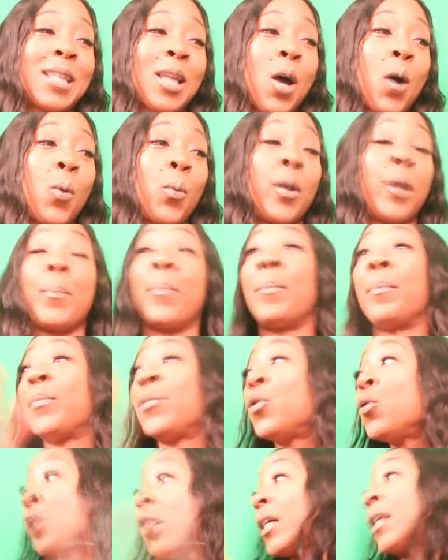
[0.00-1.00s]
slow when
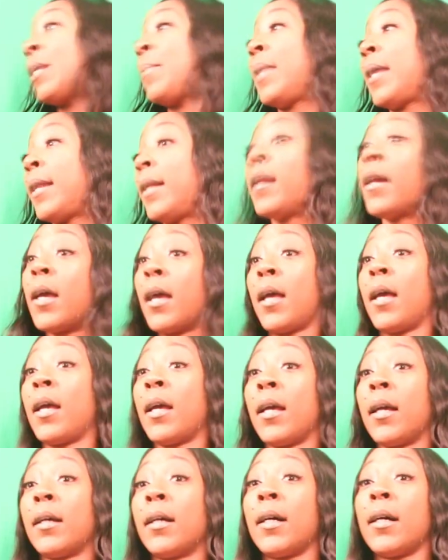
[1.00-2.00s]
you could have been
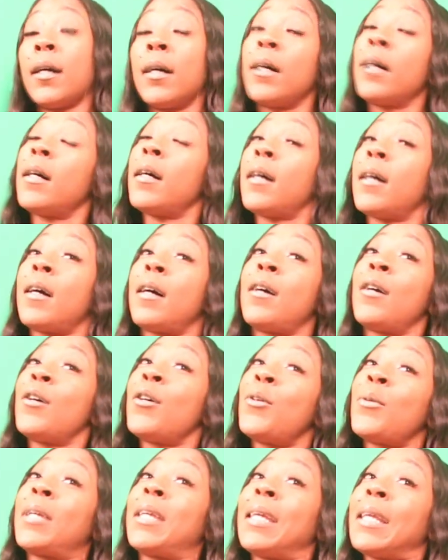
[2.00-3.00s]
uh
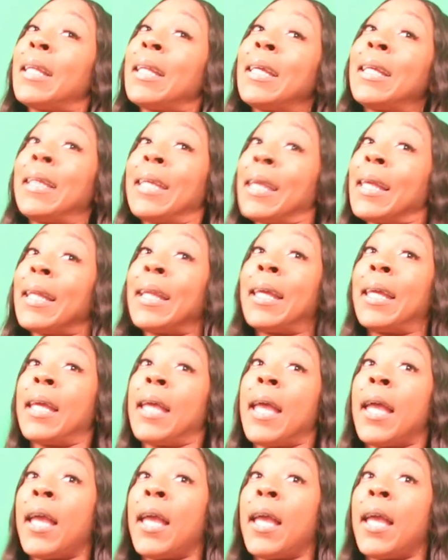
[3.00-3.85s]
oh, get it, get it,